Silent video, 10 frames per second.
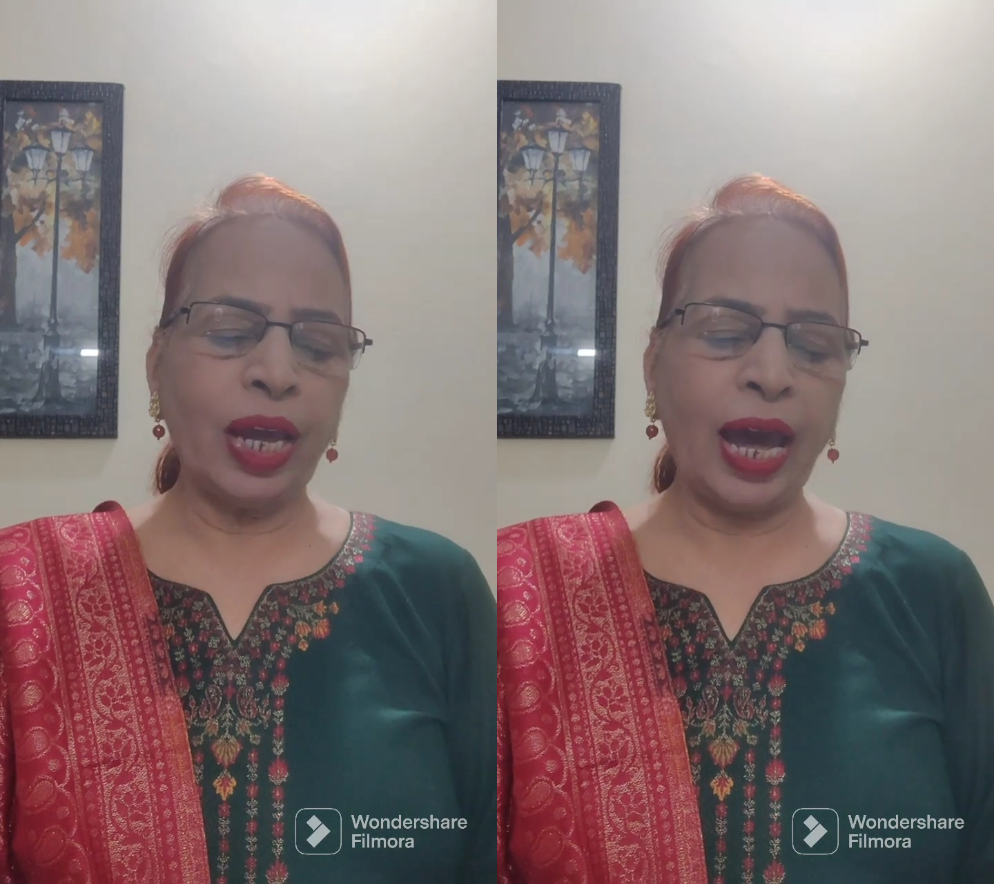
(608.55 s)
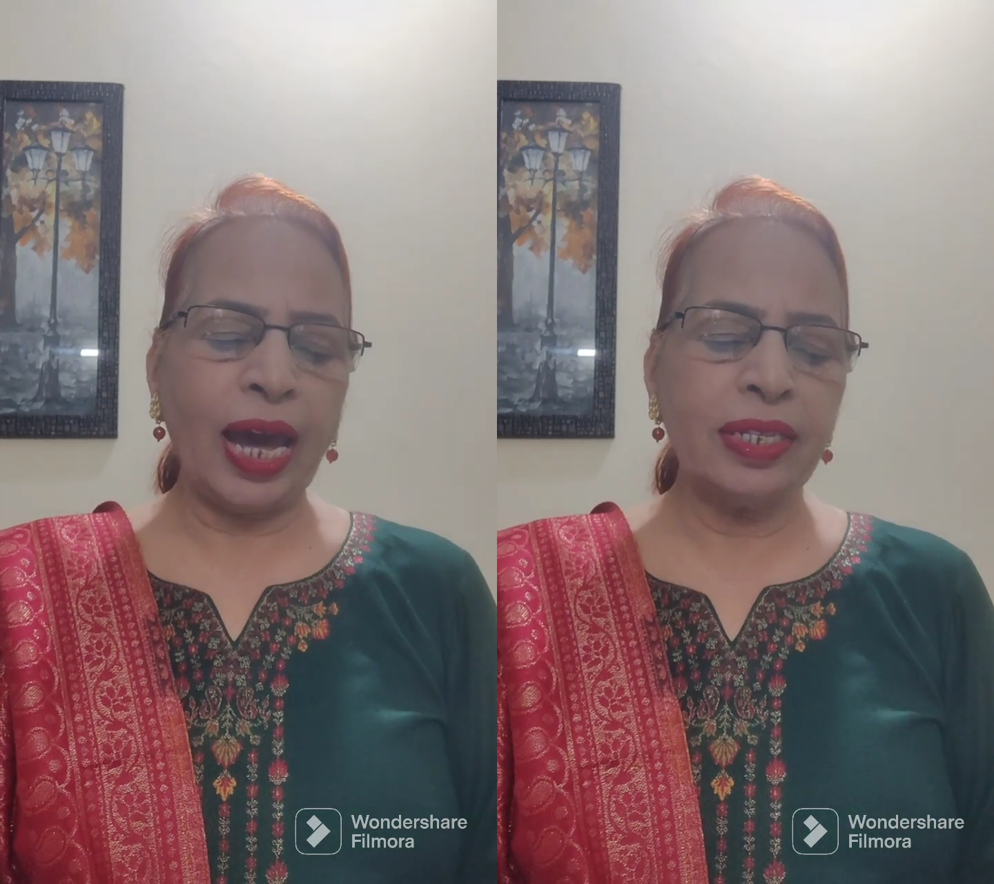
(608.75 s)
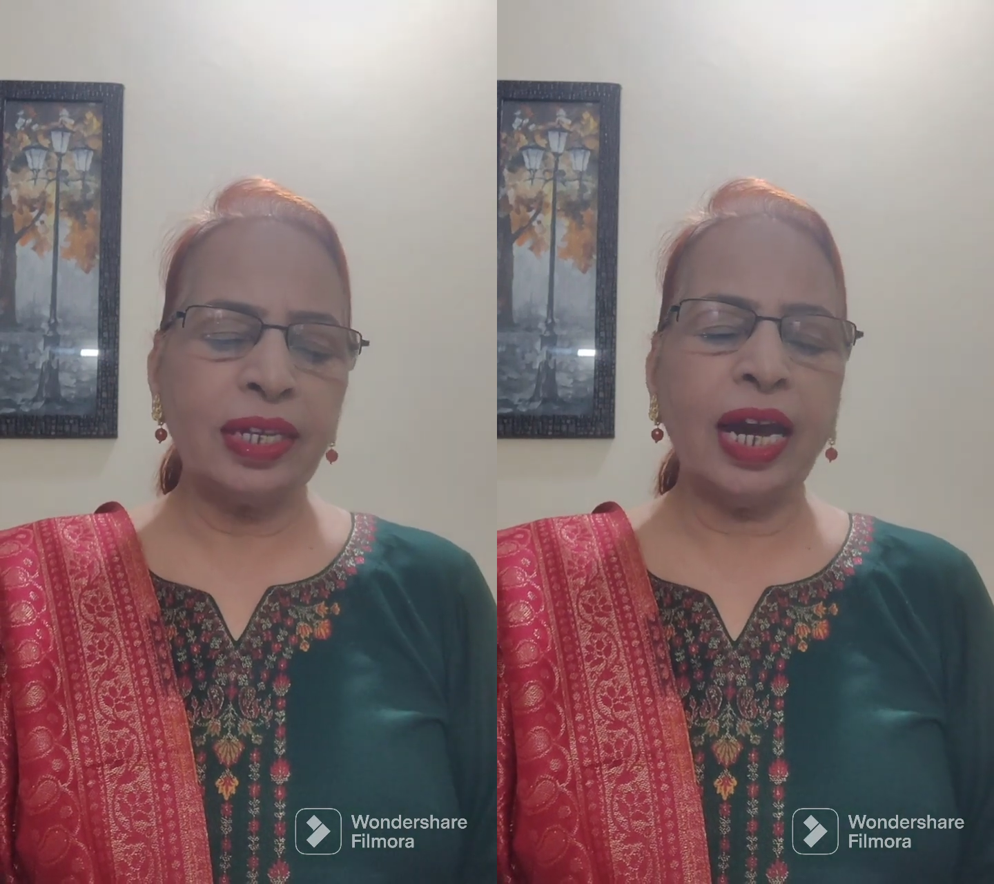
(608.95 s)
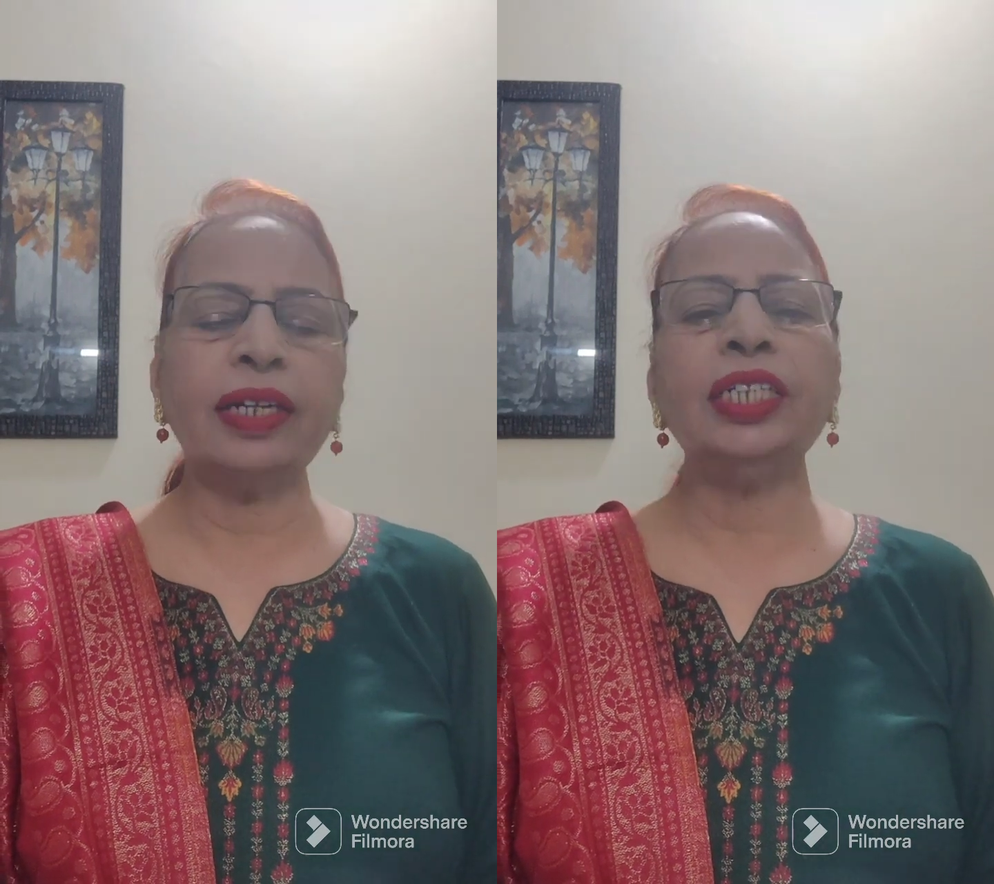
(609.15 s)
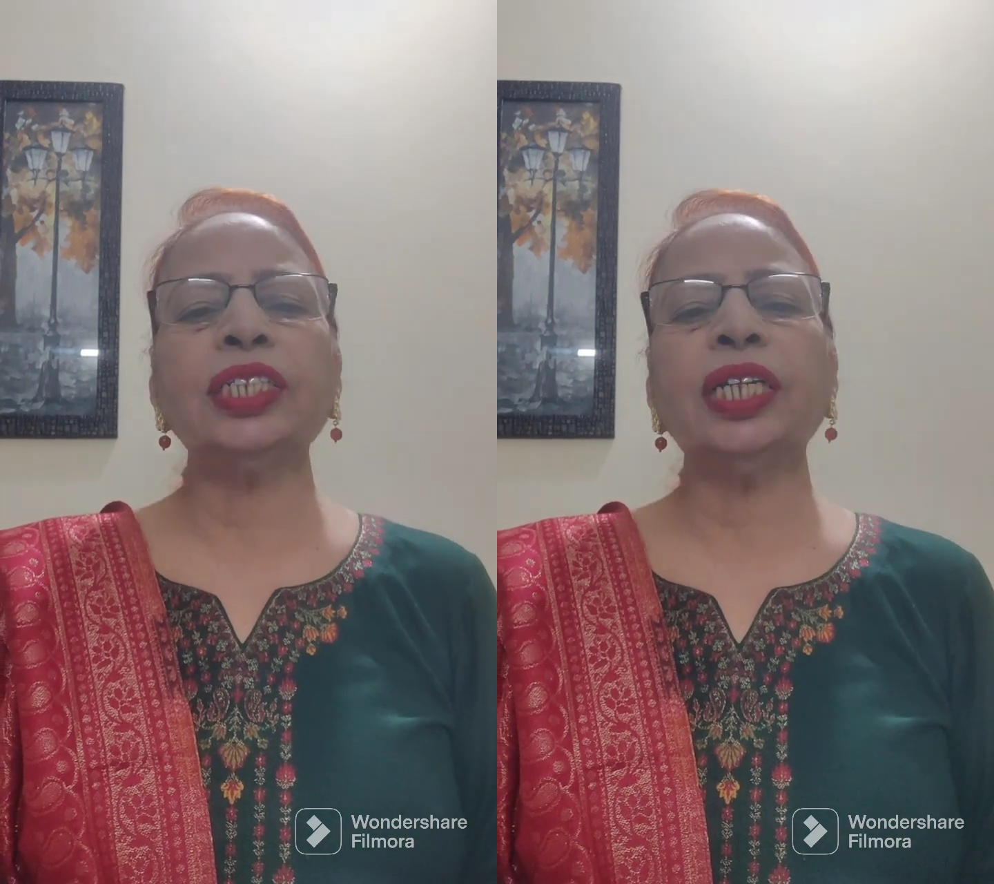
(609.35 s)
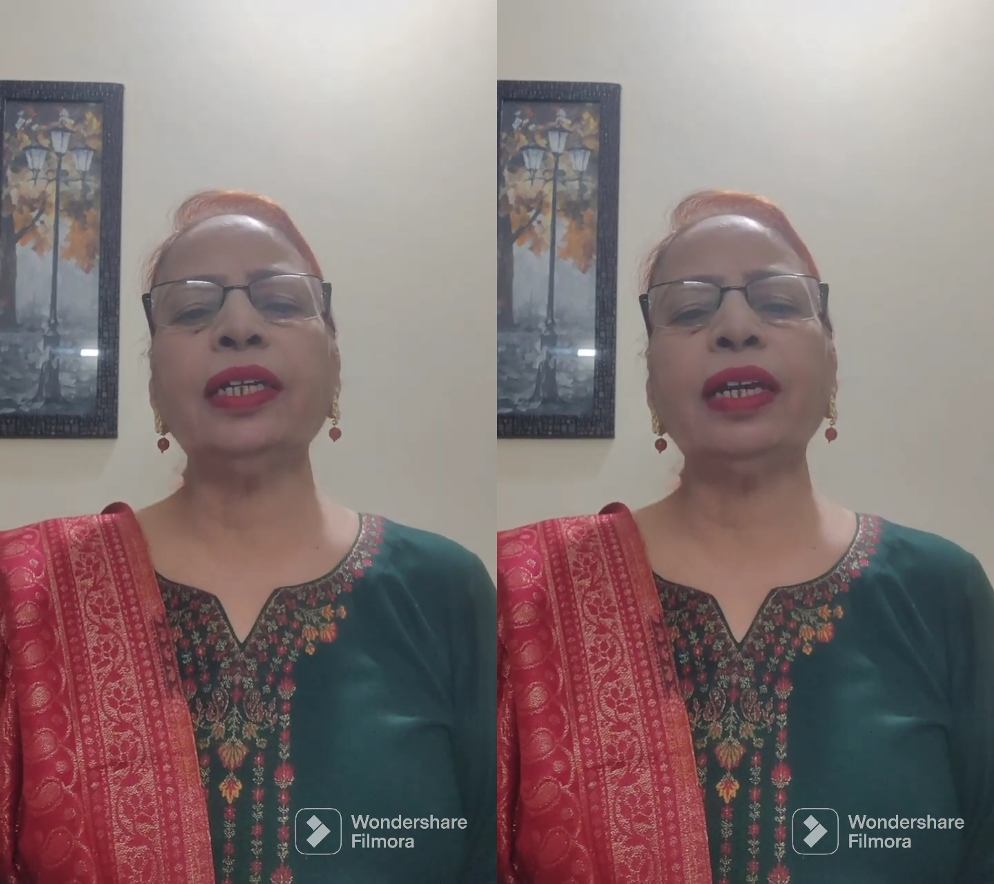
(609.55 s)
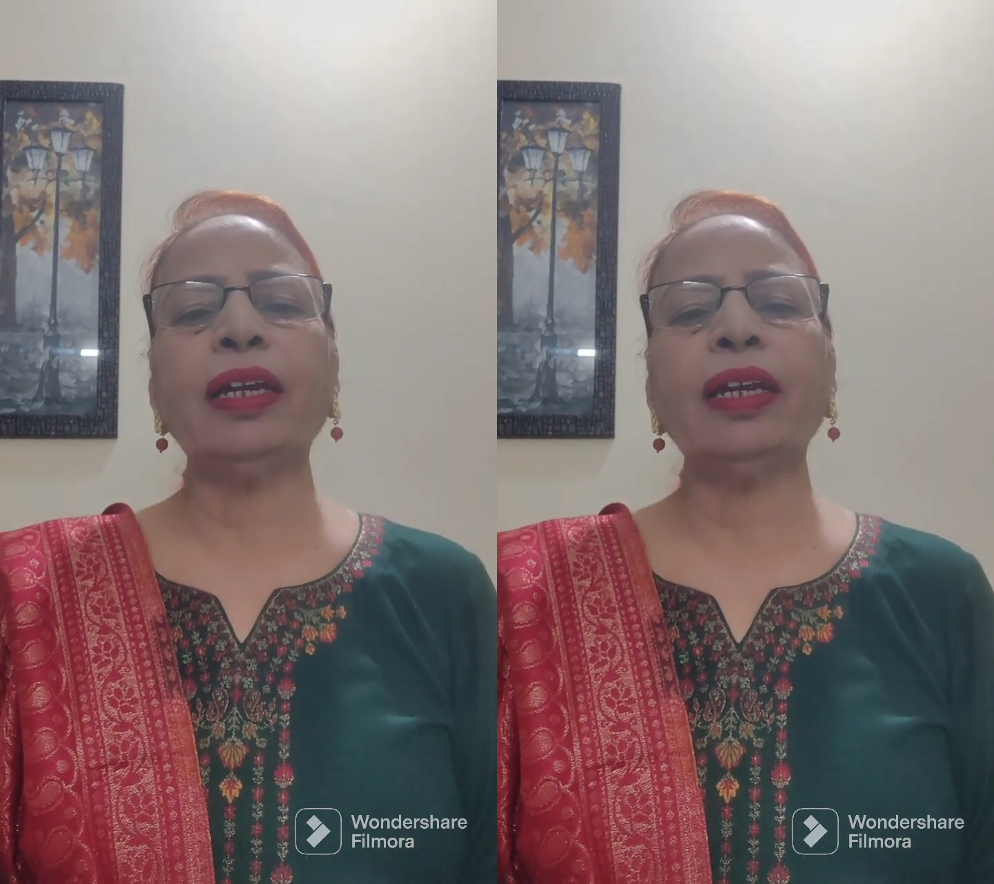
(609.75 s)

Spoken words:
as additional